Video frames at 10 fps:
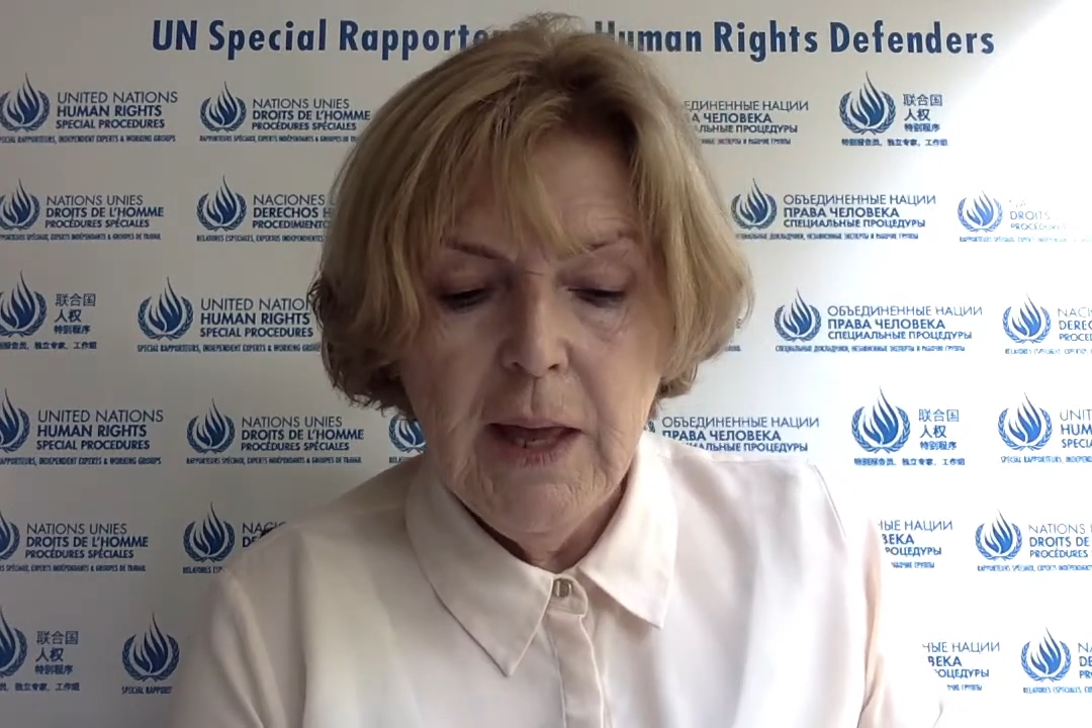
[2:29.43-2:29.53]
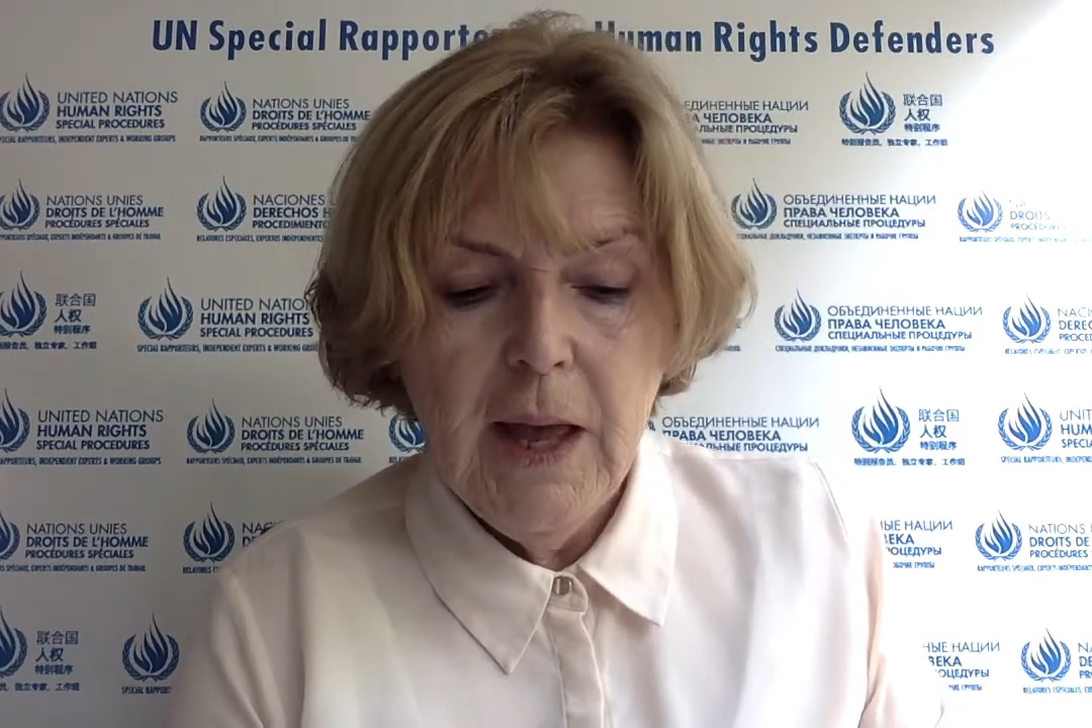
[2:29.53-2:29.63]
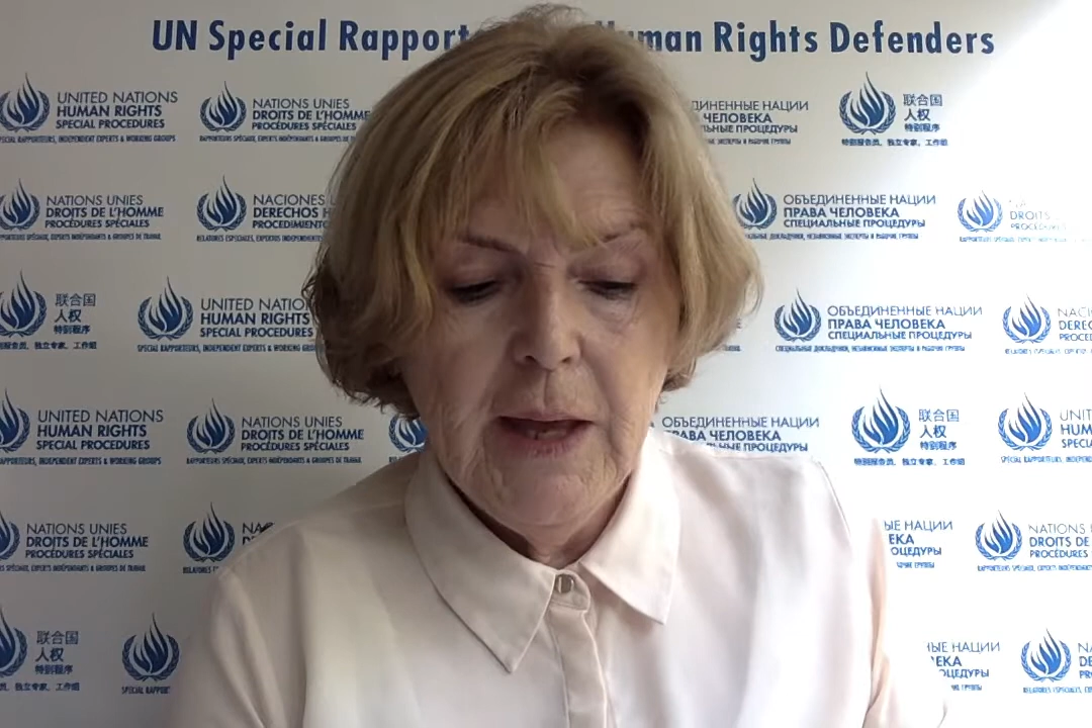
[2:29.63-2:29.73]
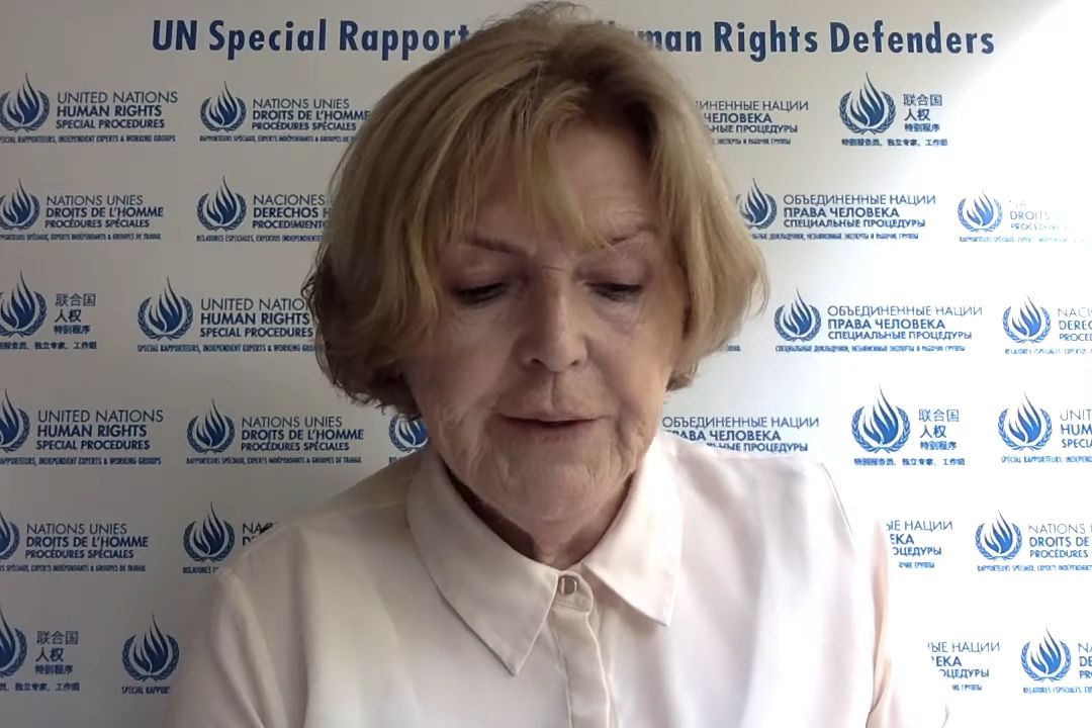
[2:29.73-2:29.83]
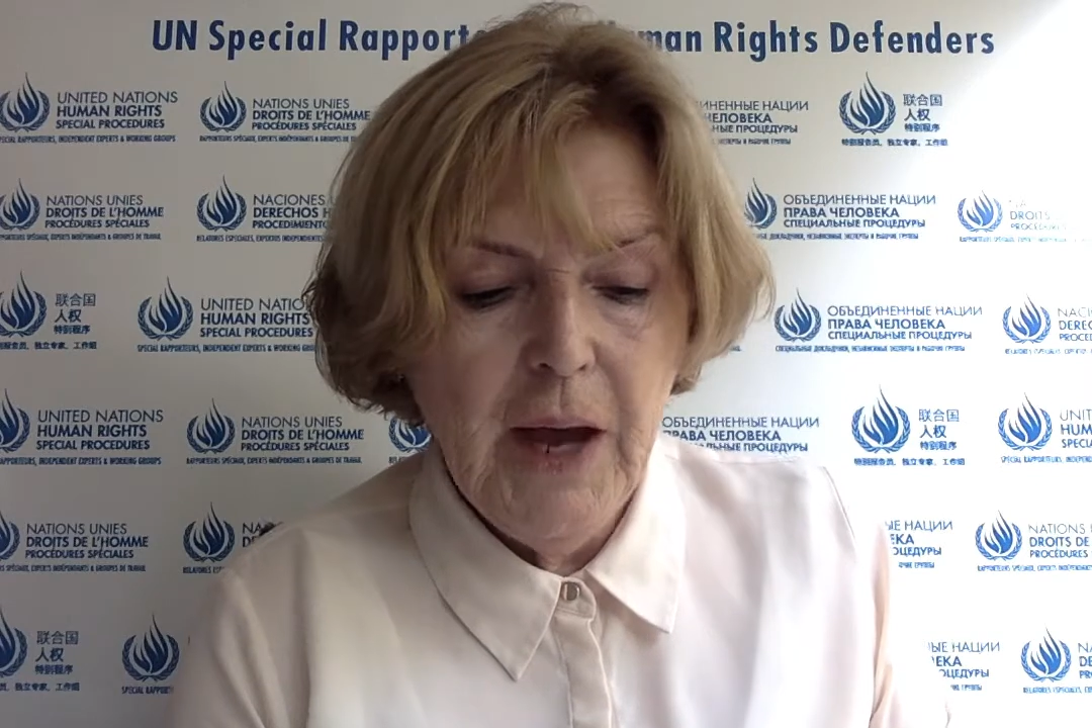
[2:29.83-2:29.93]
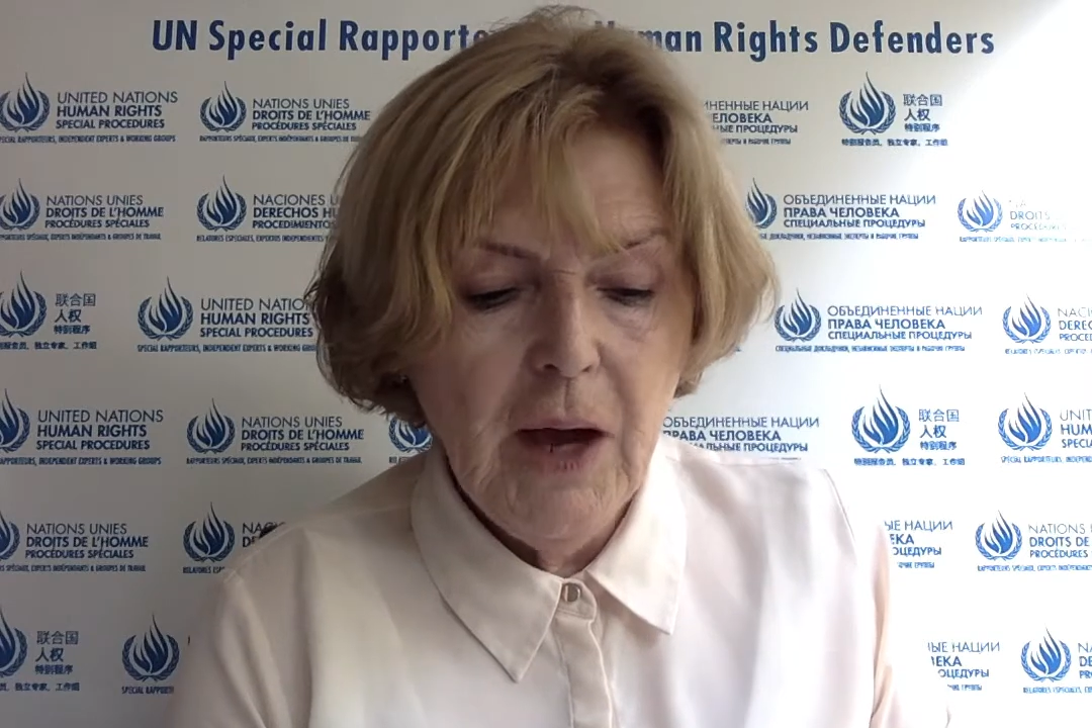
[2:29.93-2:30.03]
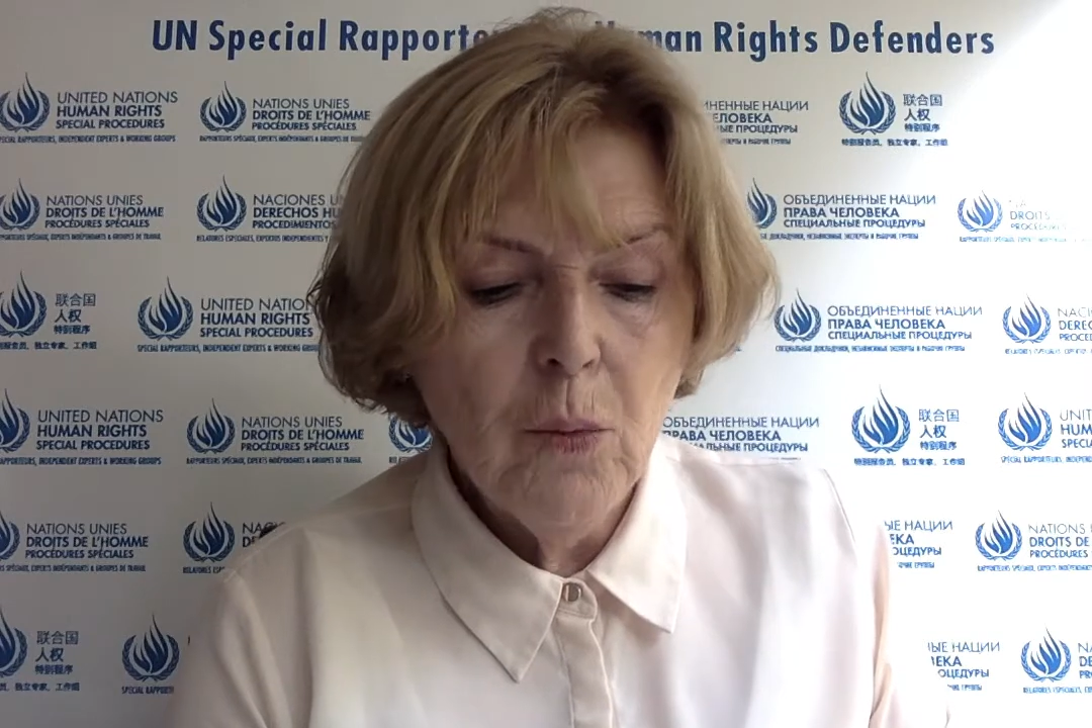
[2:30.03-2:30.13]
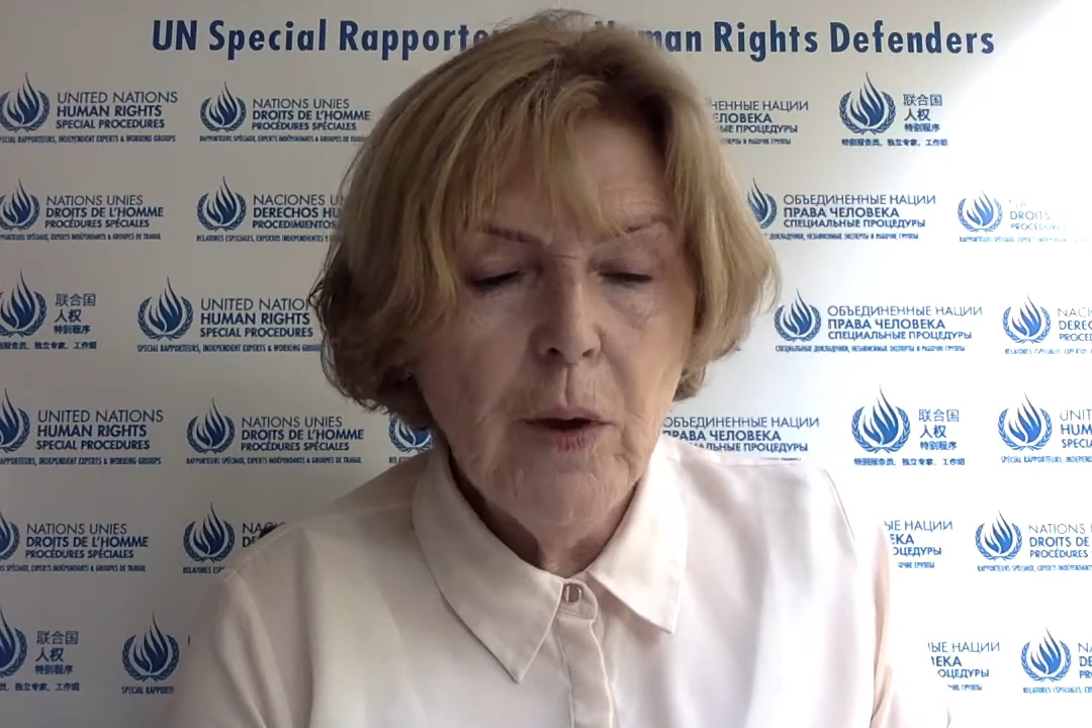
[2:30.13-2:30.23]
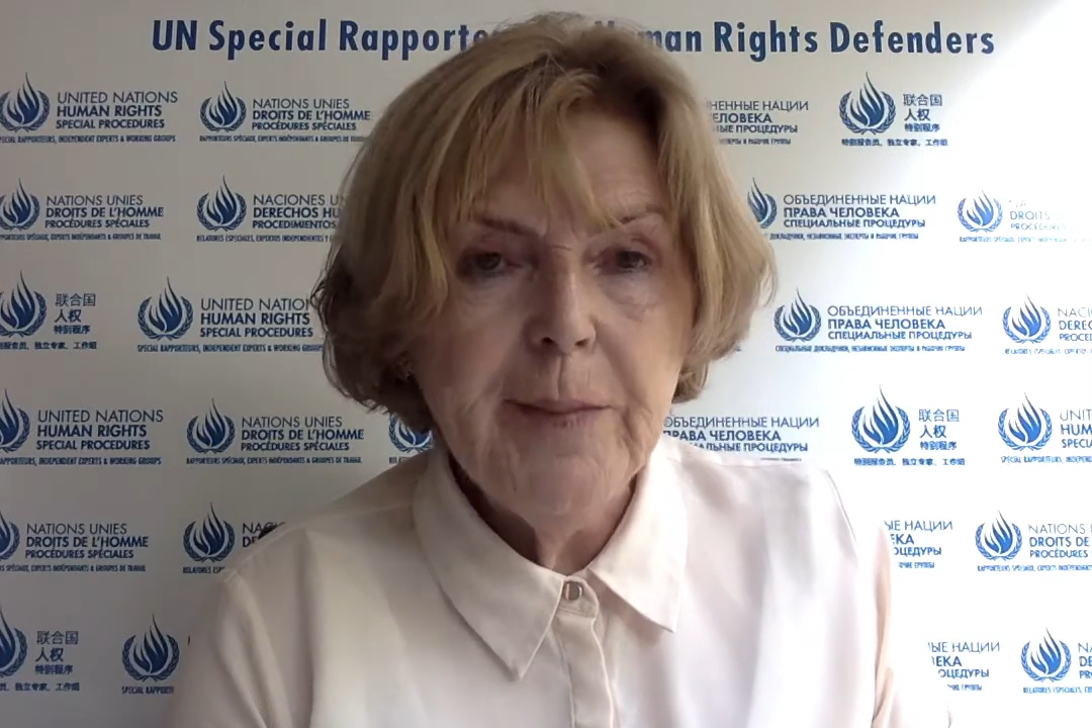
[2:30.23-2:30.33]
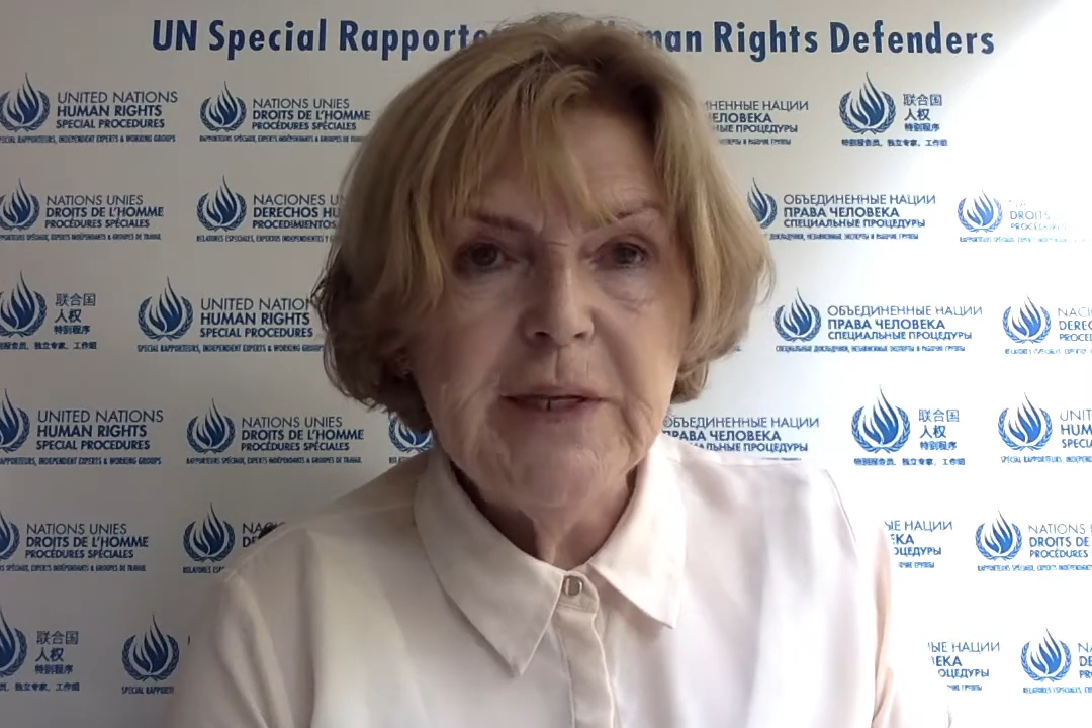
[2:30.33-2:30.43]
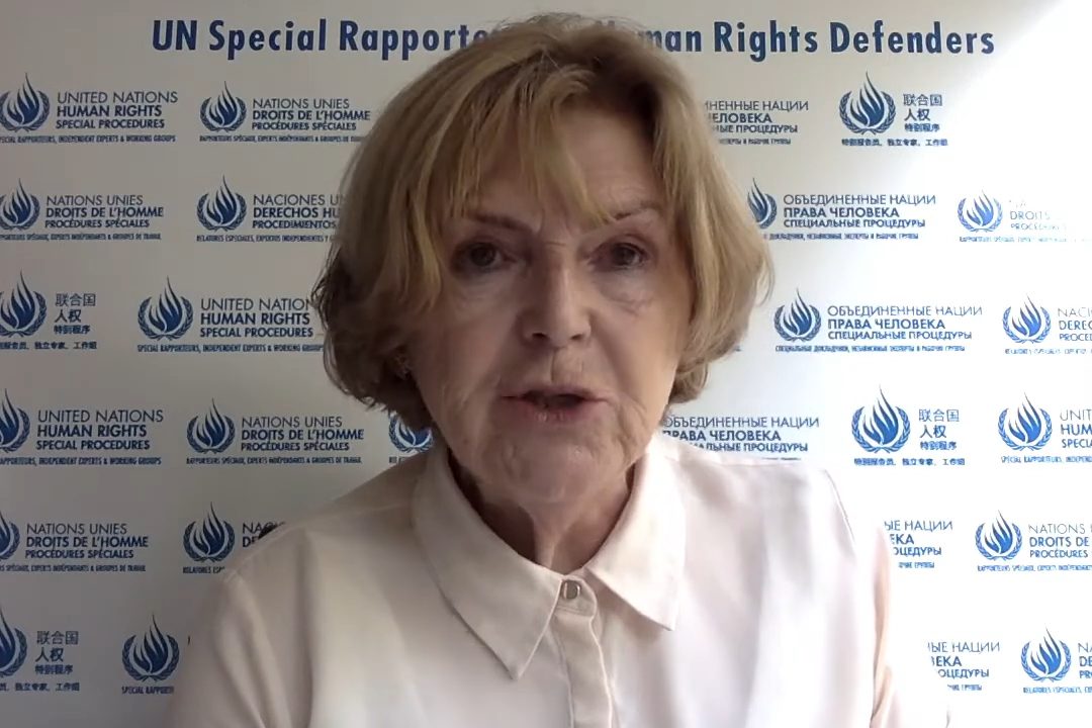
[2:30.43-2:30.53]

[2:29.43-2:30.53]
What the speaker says: and how women